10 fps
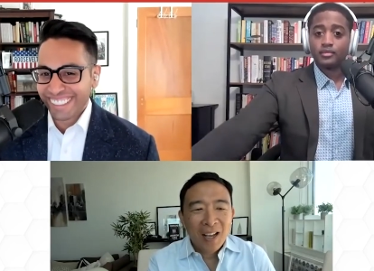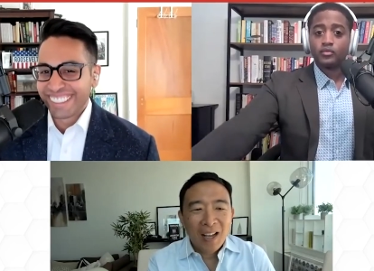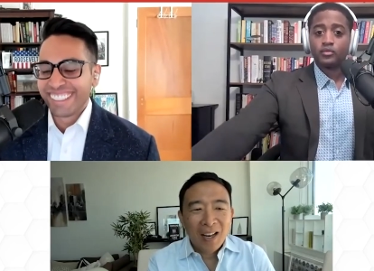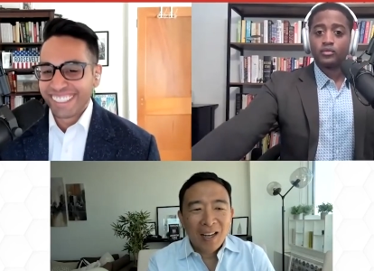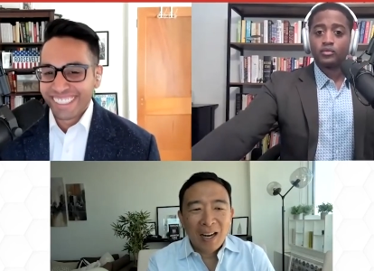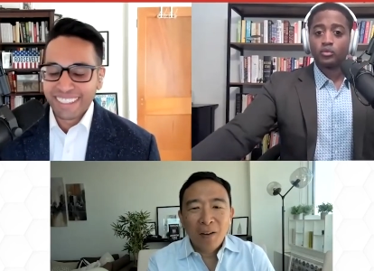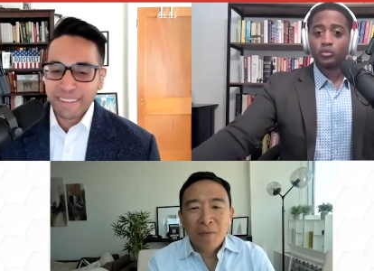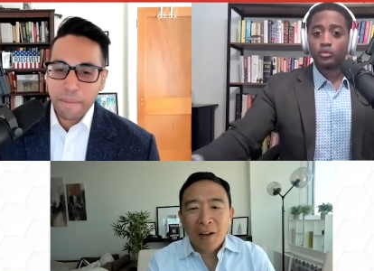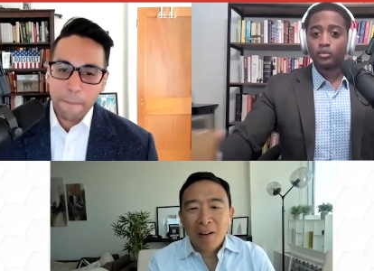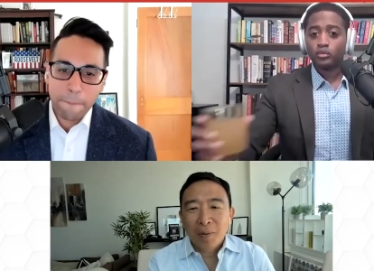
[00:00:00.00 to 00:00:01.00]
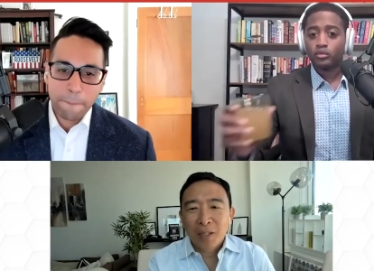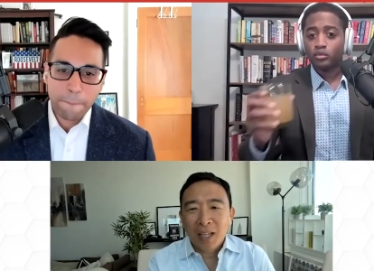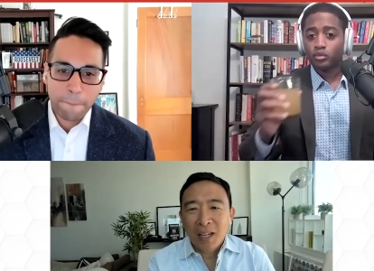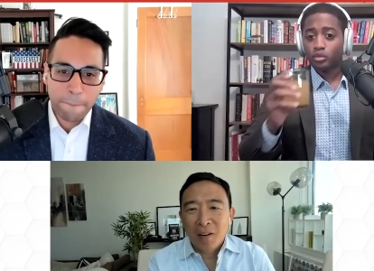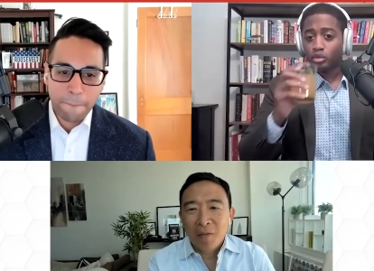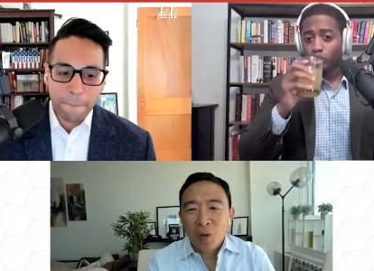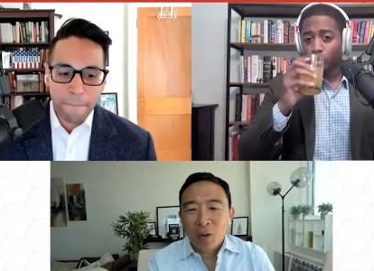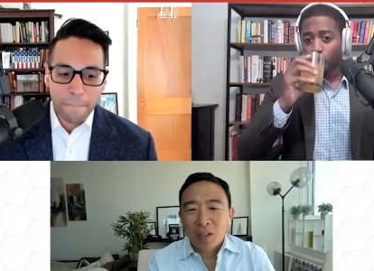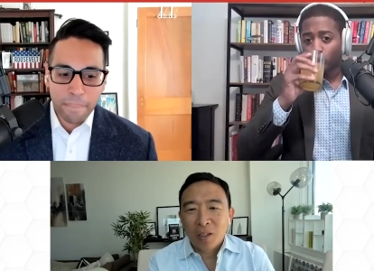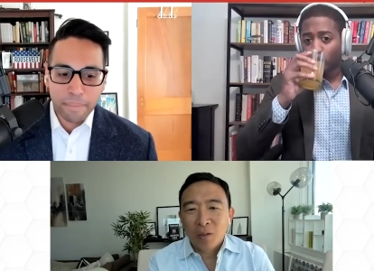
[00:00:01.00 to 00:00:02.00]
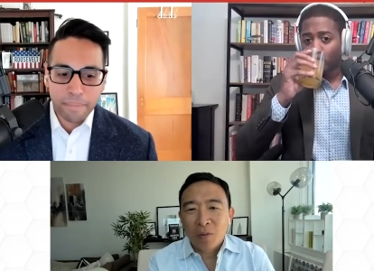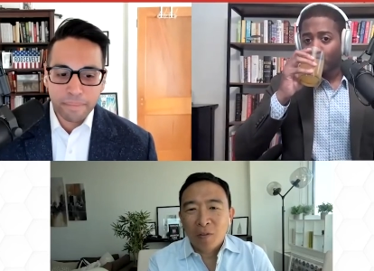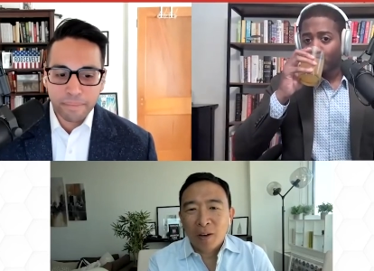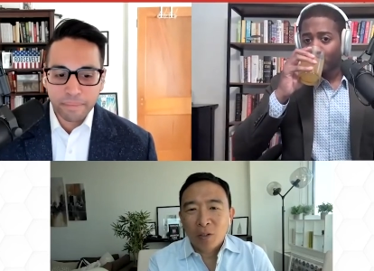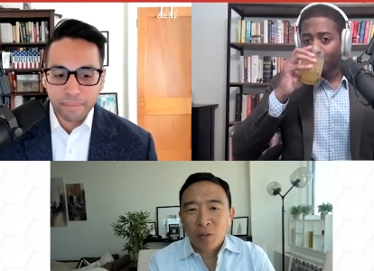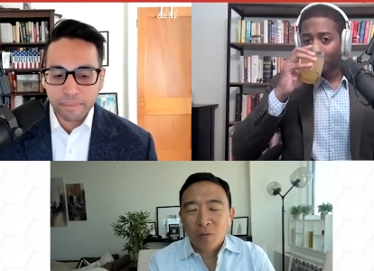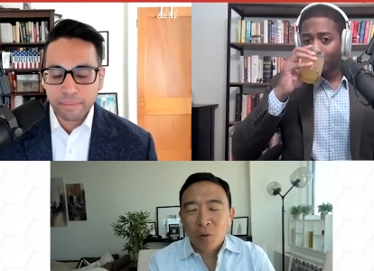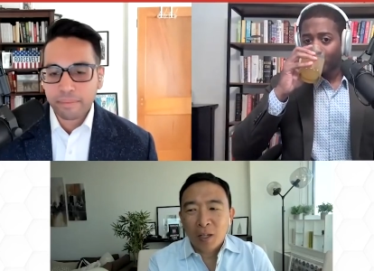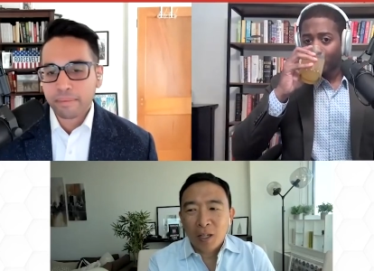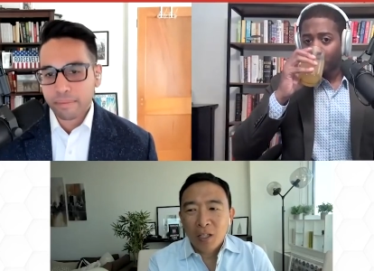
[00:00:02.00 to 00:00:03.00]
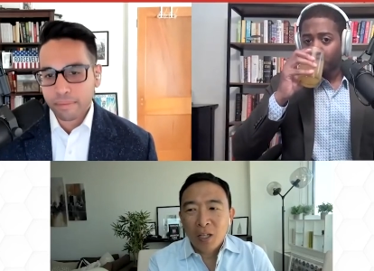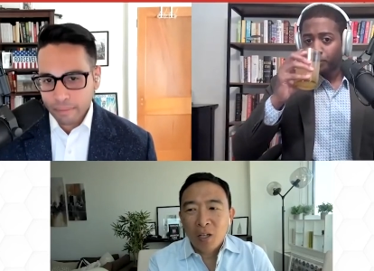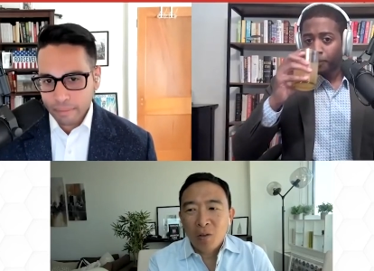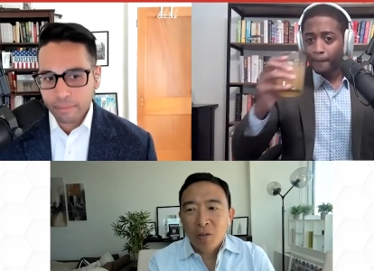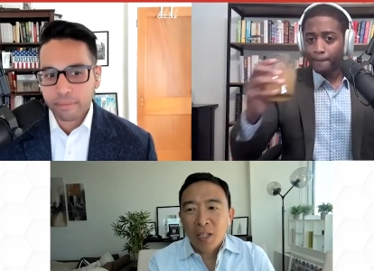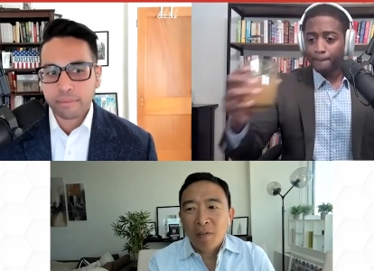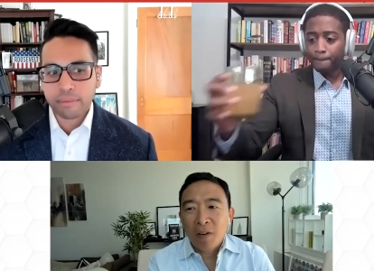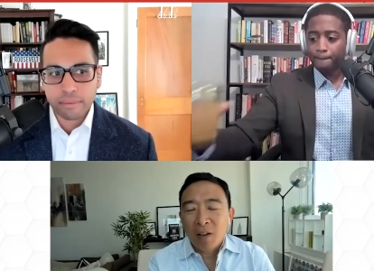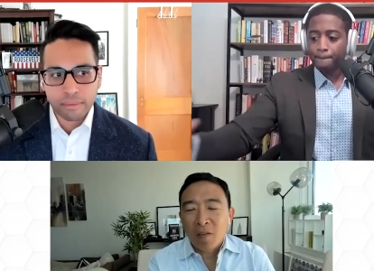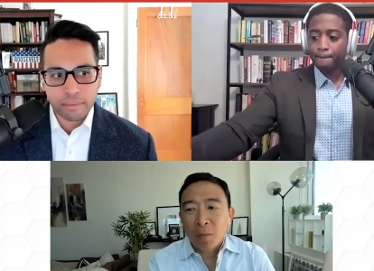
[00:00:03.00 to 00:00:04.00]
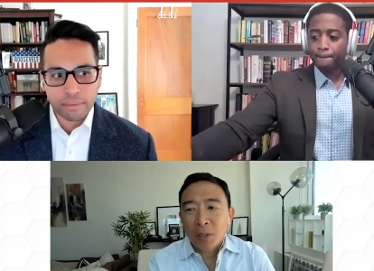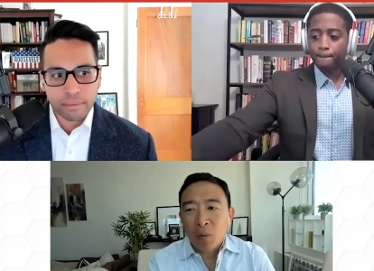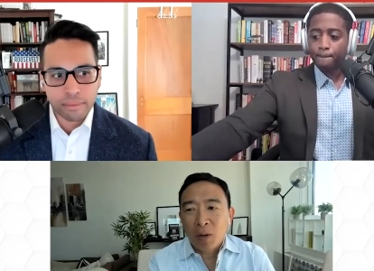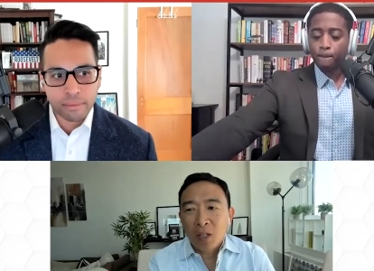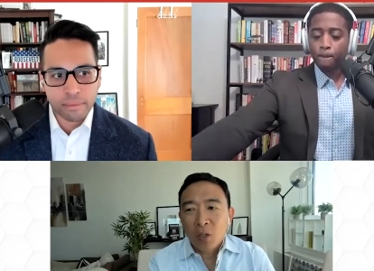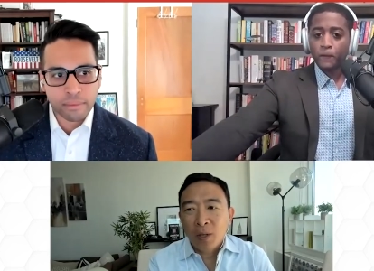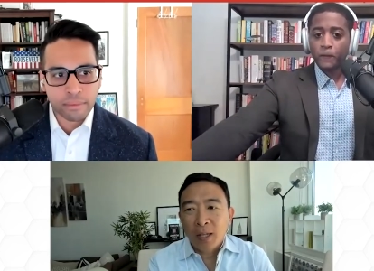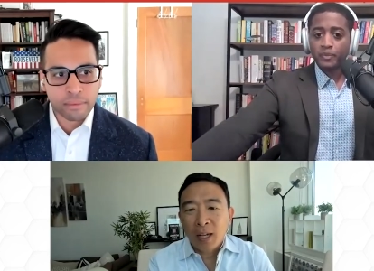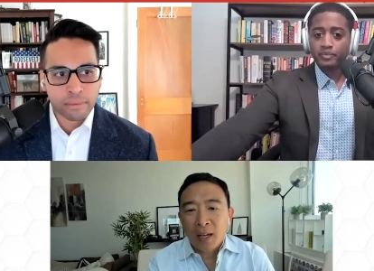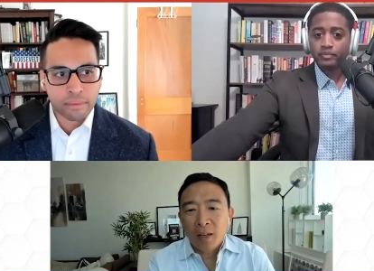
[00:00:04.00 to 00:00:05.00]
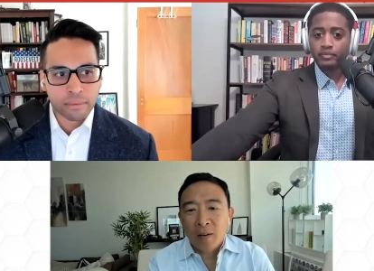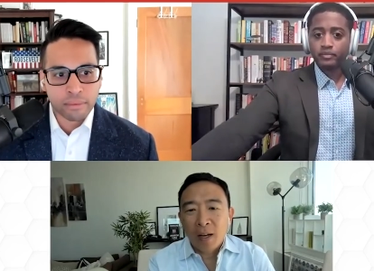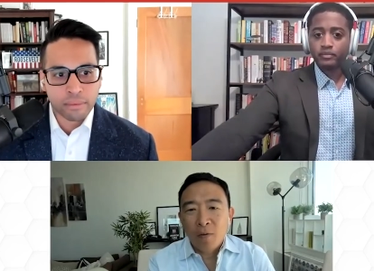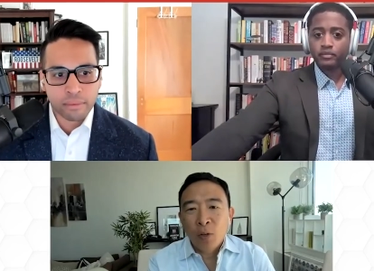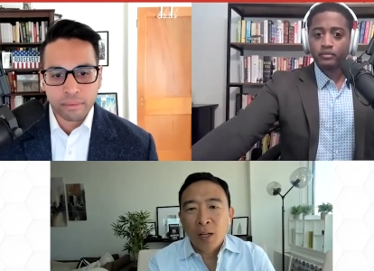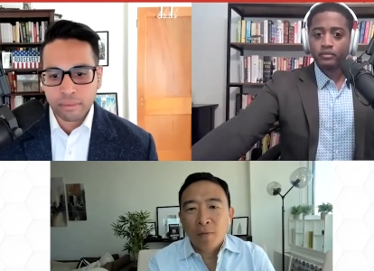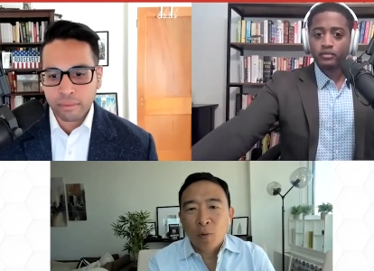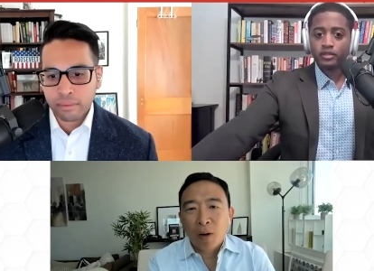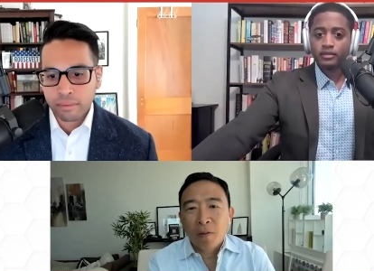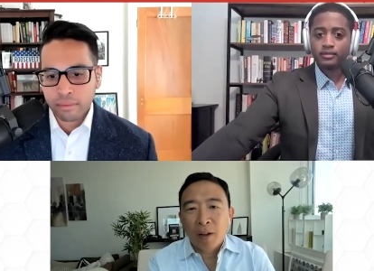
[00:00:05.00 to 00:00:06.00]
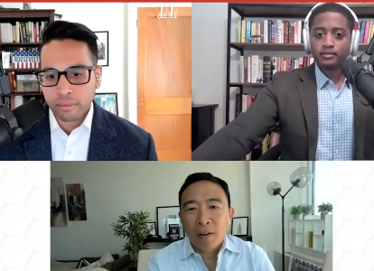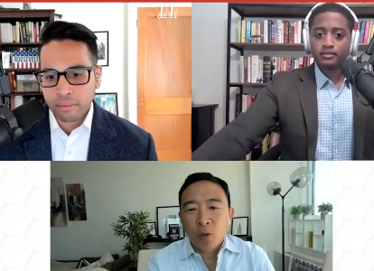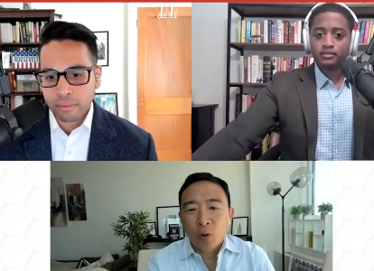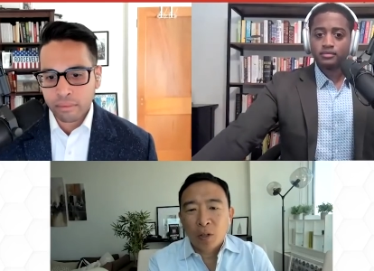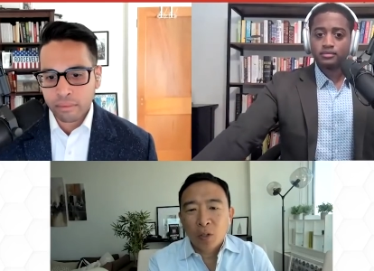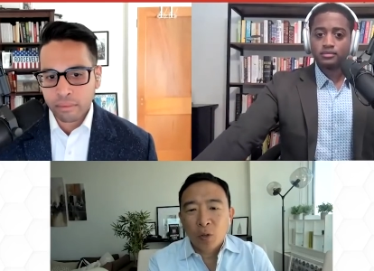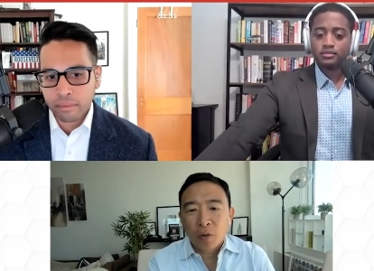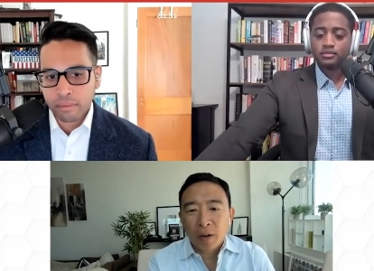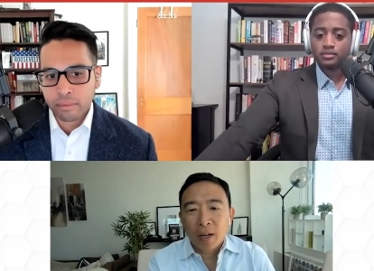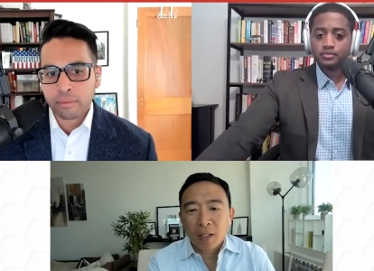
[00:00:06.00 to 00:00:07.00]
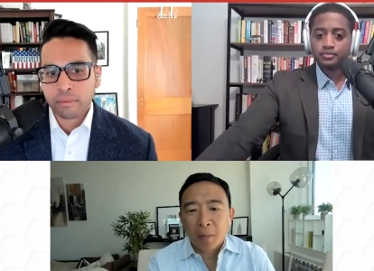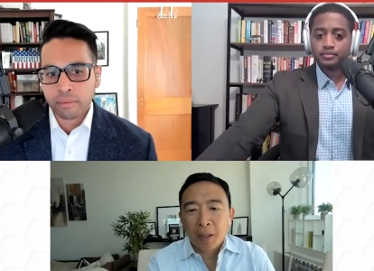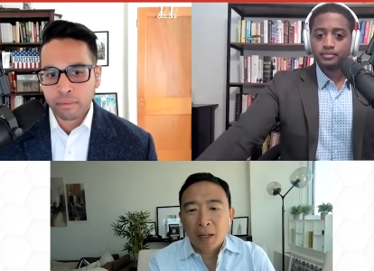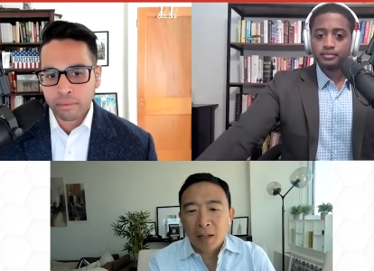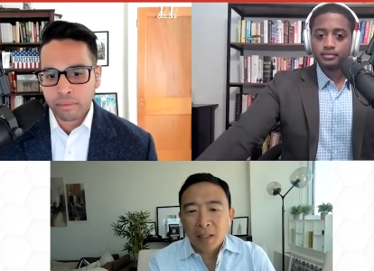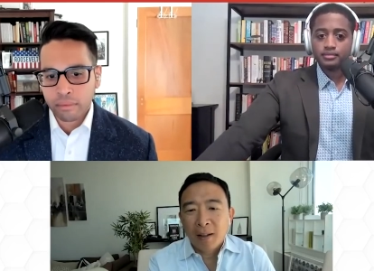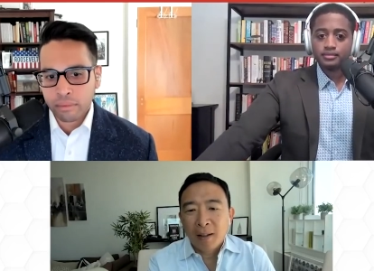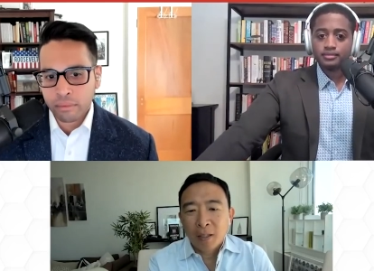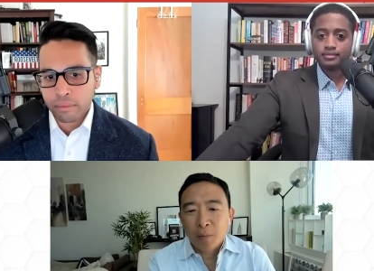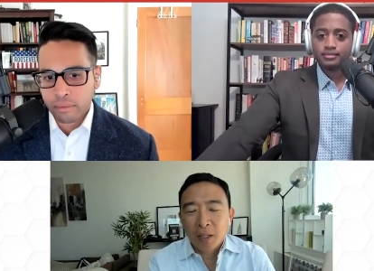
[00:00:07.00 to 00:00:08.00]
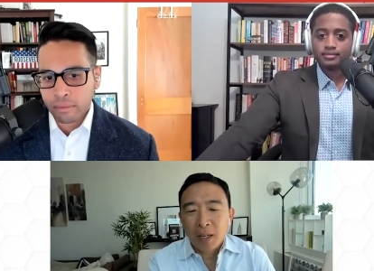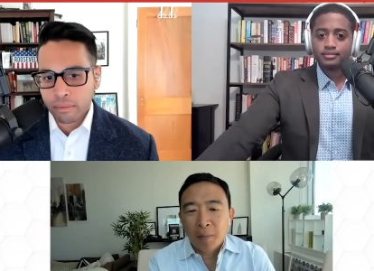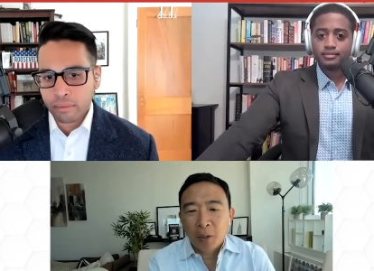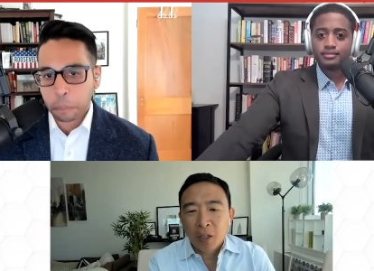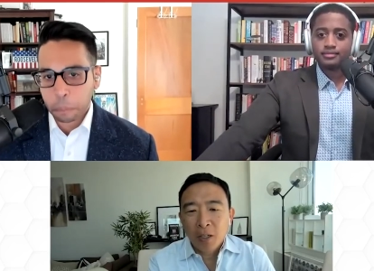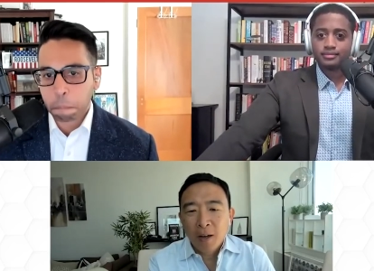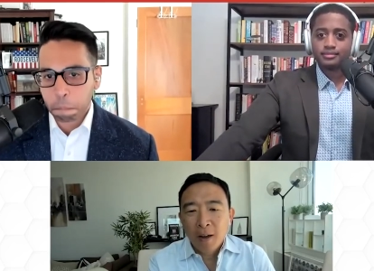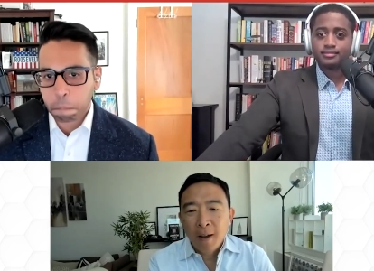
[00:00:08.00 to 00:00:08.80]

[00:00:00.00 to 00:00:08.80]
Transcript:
Speaker 1: ninety-five percent uh, of New Yorkers found ranked choice voting easy to use. seventy-seven percent want to do it again. And if you can get four out of five New Yorkers to agree on something, I'd say that's pretty damn good.